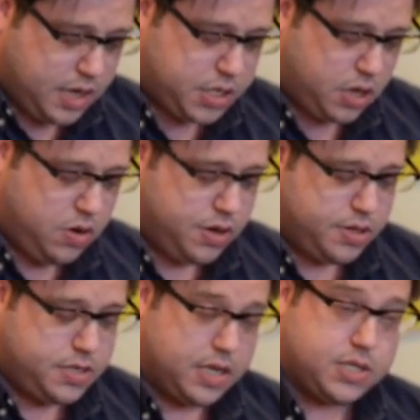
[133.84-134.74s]
His
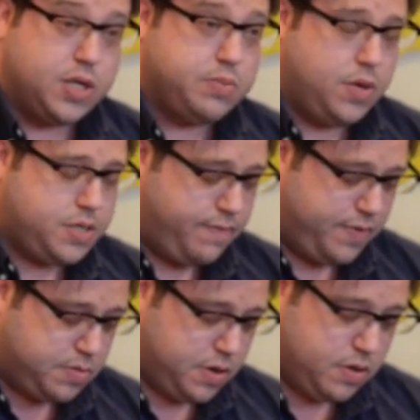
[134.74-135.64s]
Holiness, excuse me whilst I
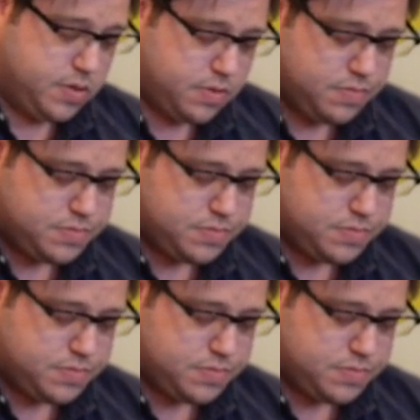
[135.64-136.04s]
refer to my notes.